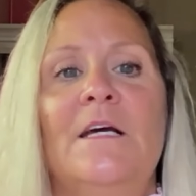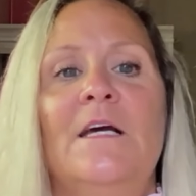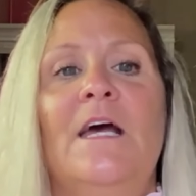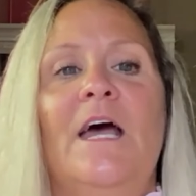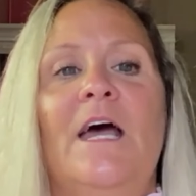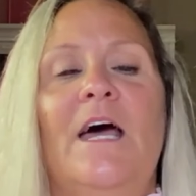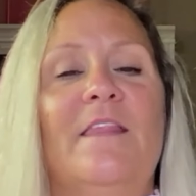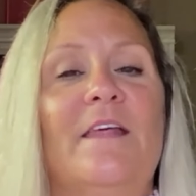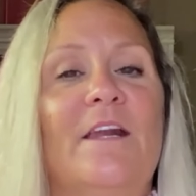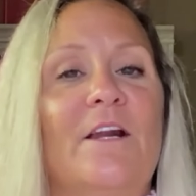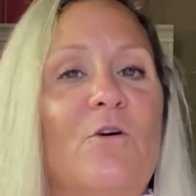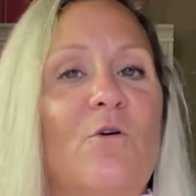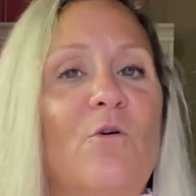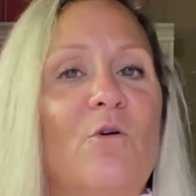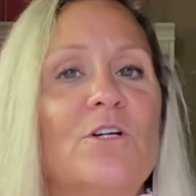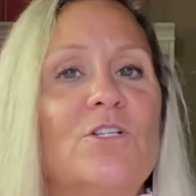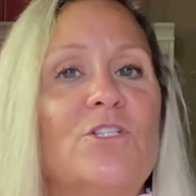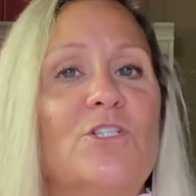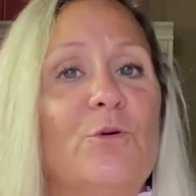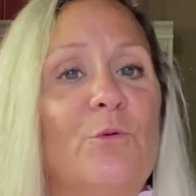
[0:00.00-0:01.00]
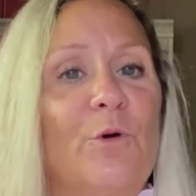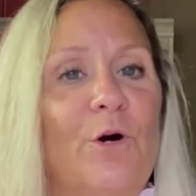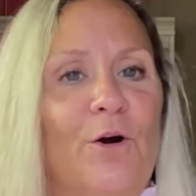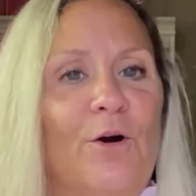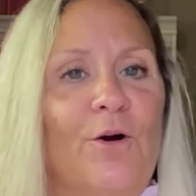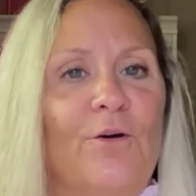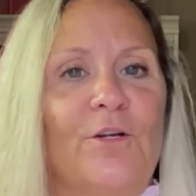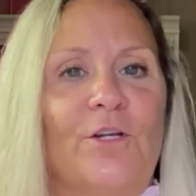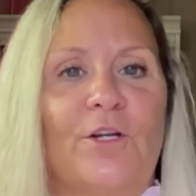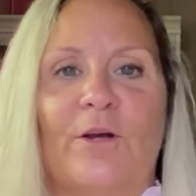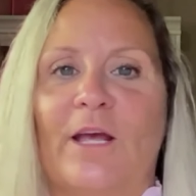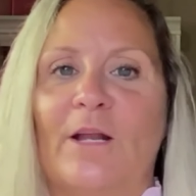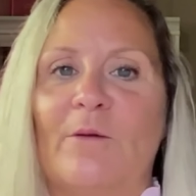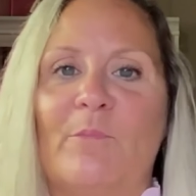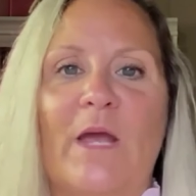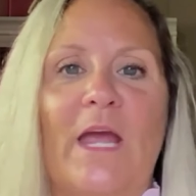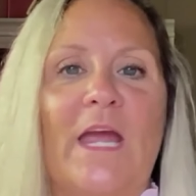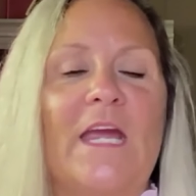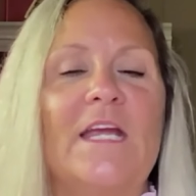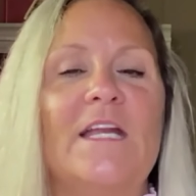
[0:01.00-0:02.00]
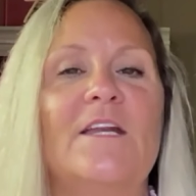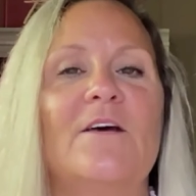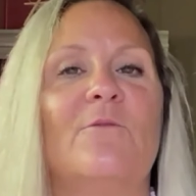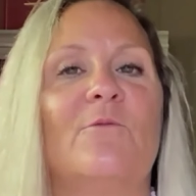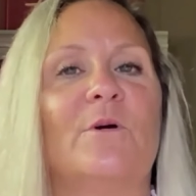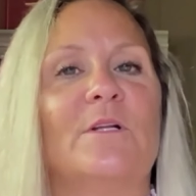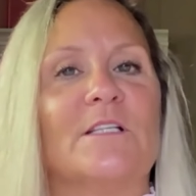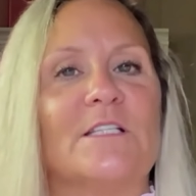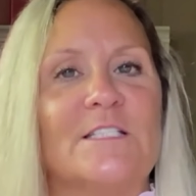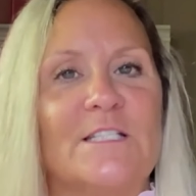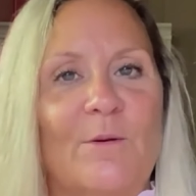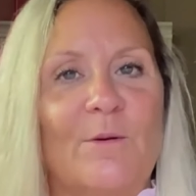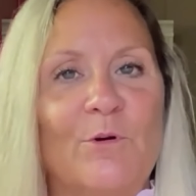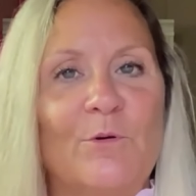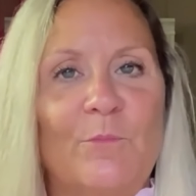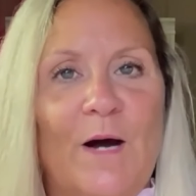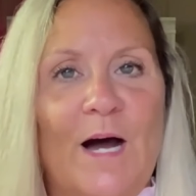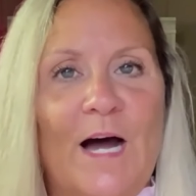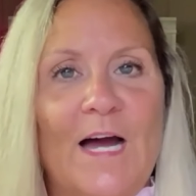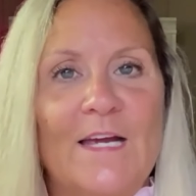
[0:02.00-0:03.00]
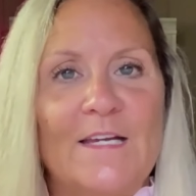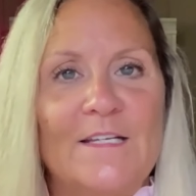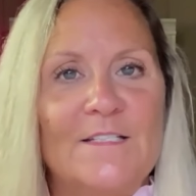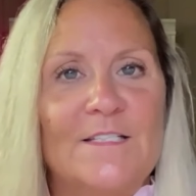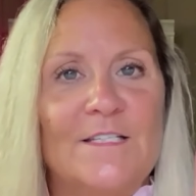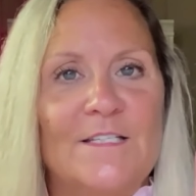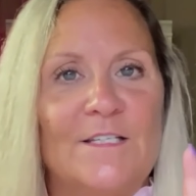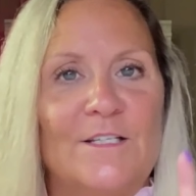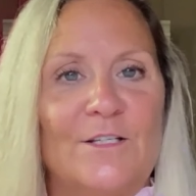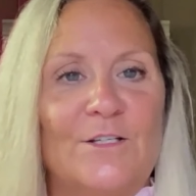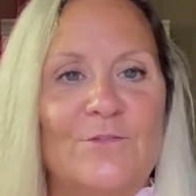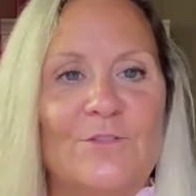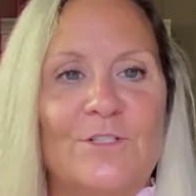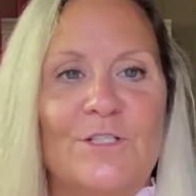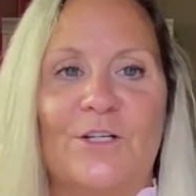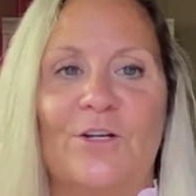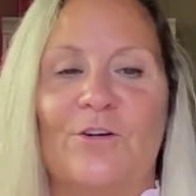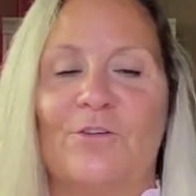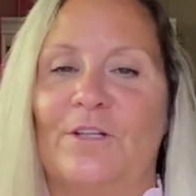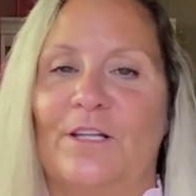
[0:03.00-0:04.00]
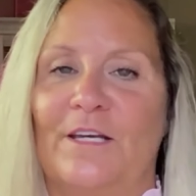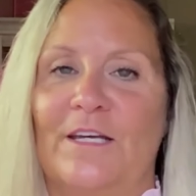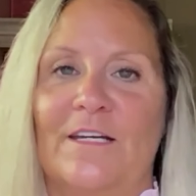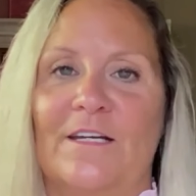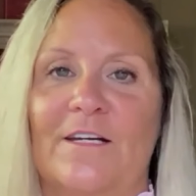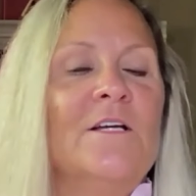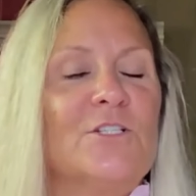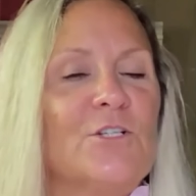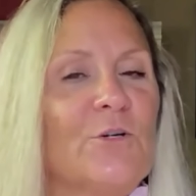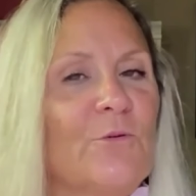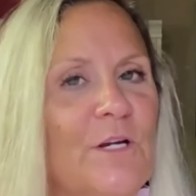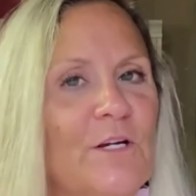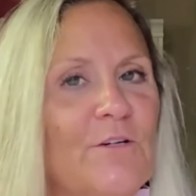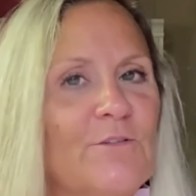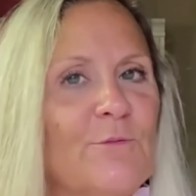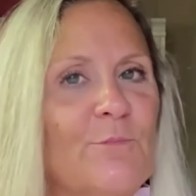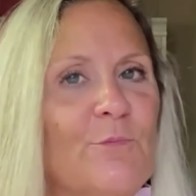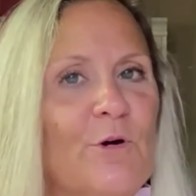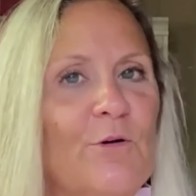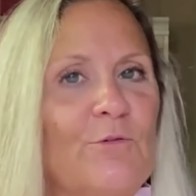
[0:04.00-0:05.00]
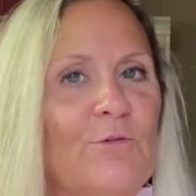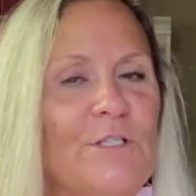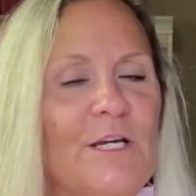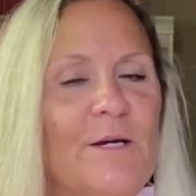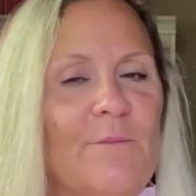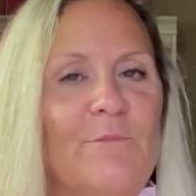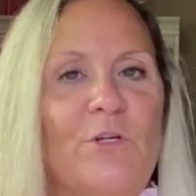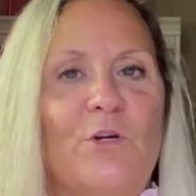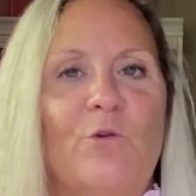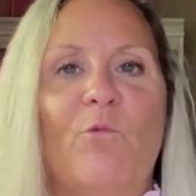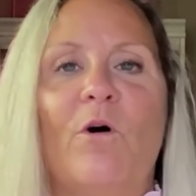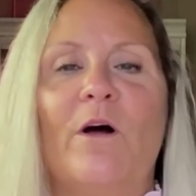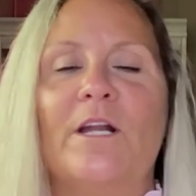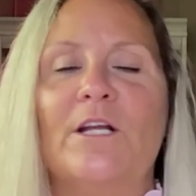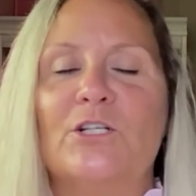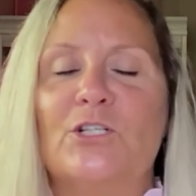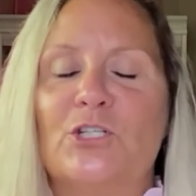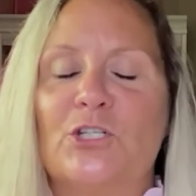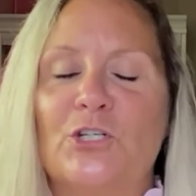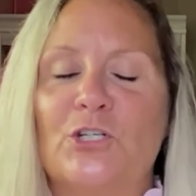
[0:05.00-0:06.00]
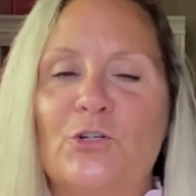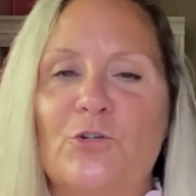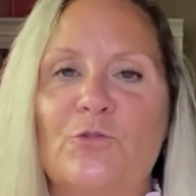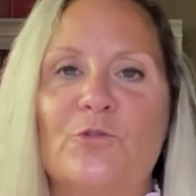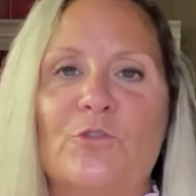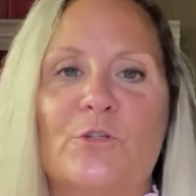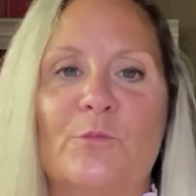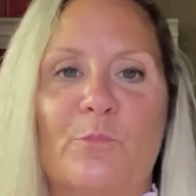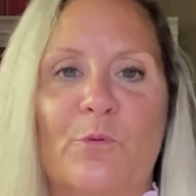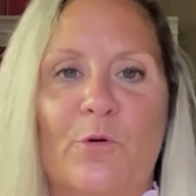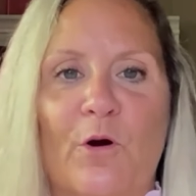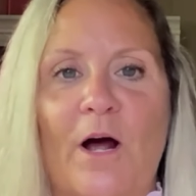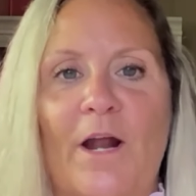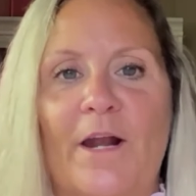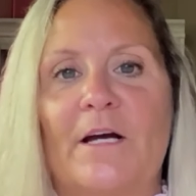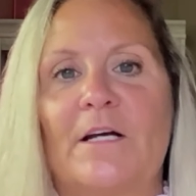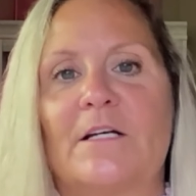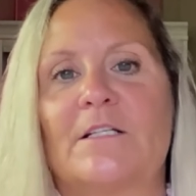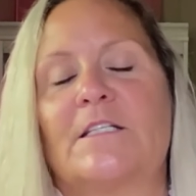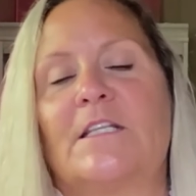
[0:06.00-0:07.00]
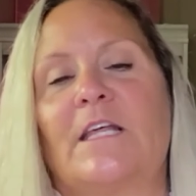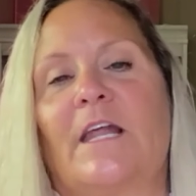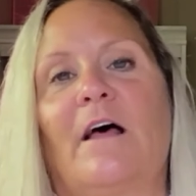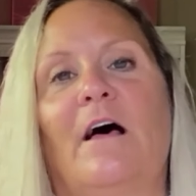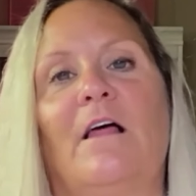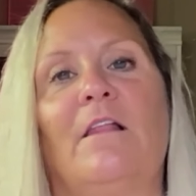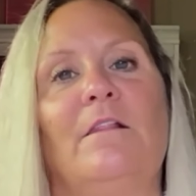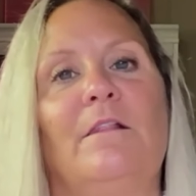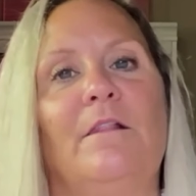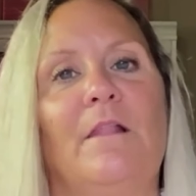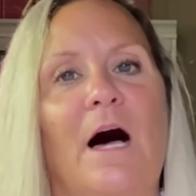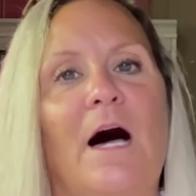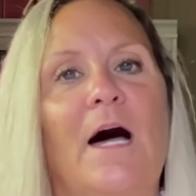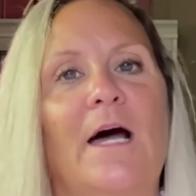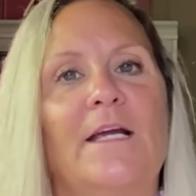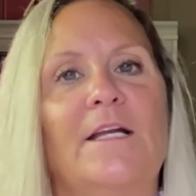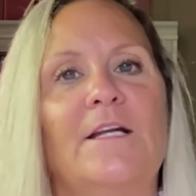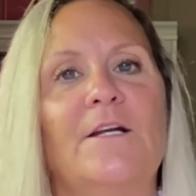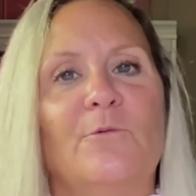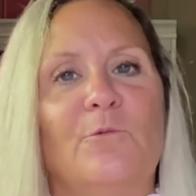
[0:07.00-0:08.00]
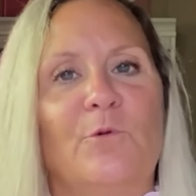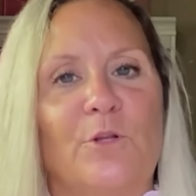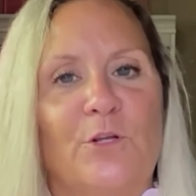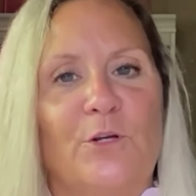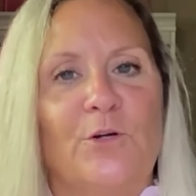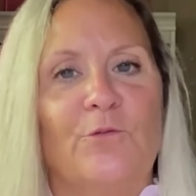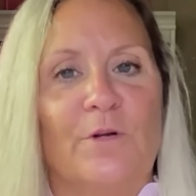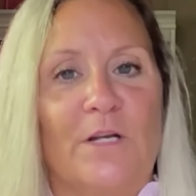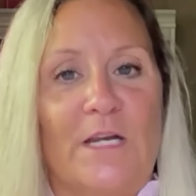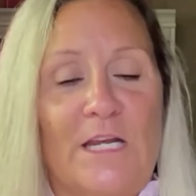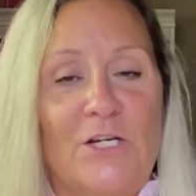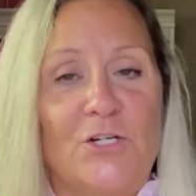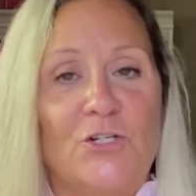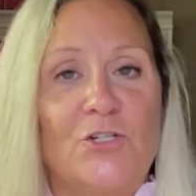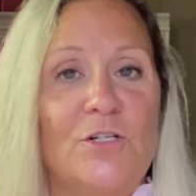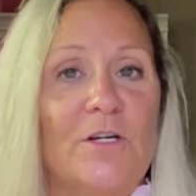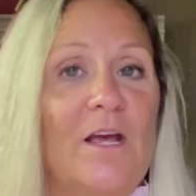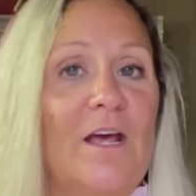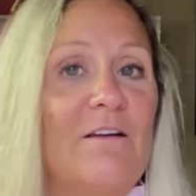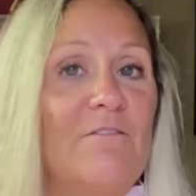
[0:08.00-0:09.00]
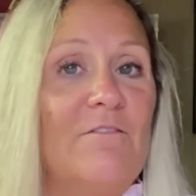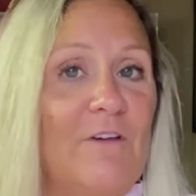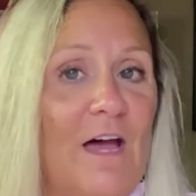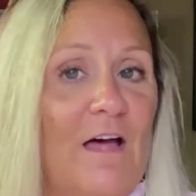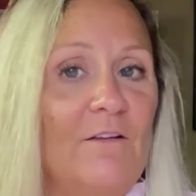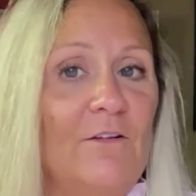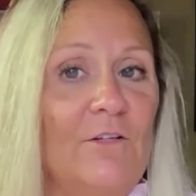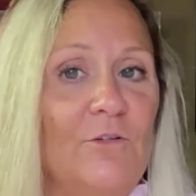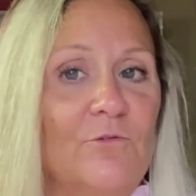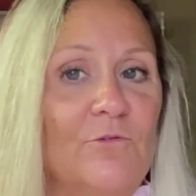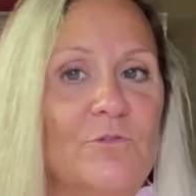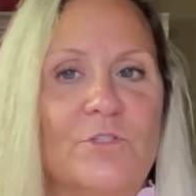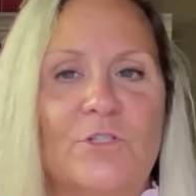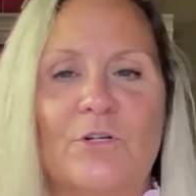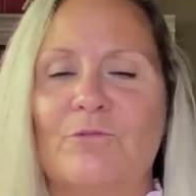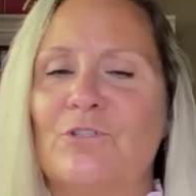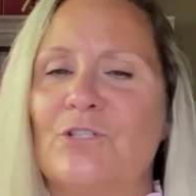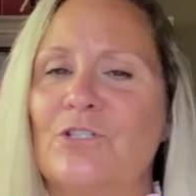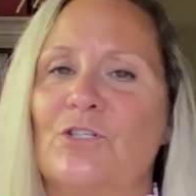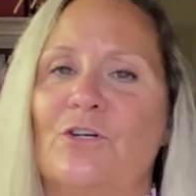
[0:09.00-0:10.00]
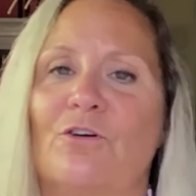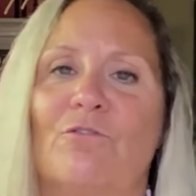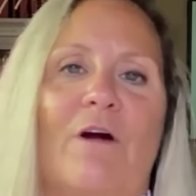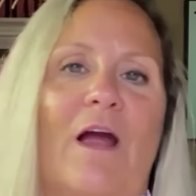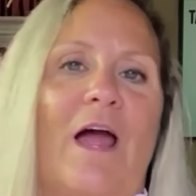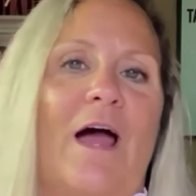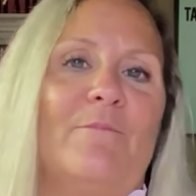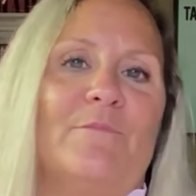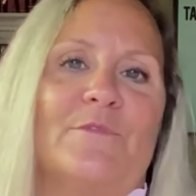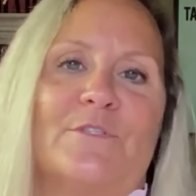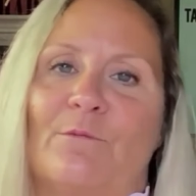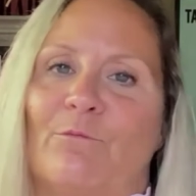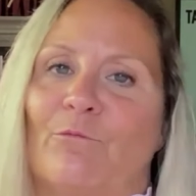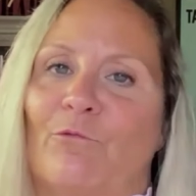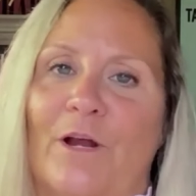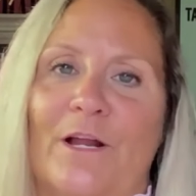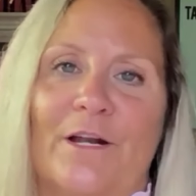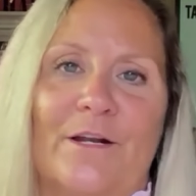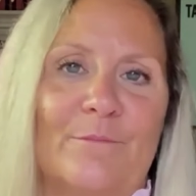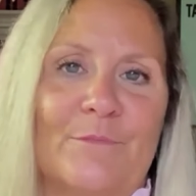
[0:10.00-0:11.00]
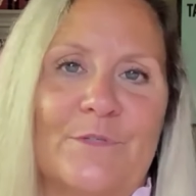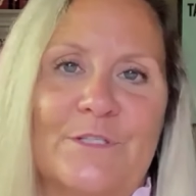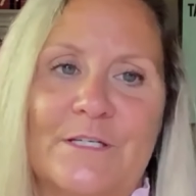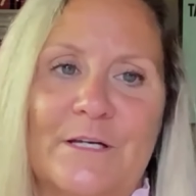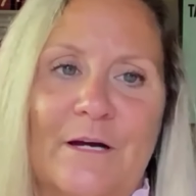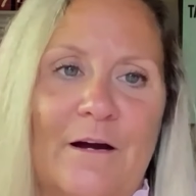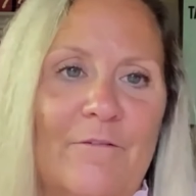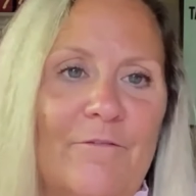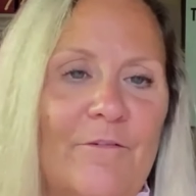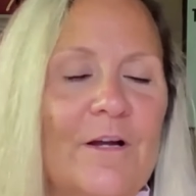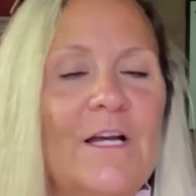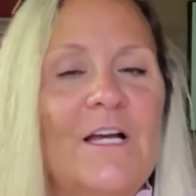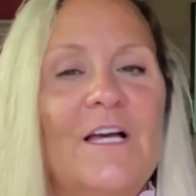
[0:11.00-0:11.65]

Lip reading: And then of course you earn. You get paid when someone buys using your link. So here's a pro tip. You want to choose products that align with your niche and values. Don't just grab some random stuff.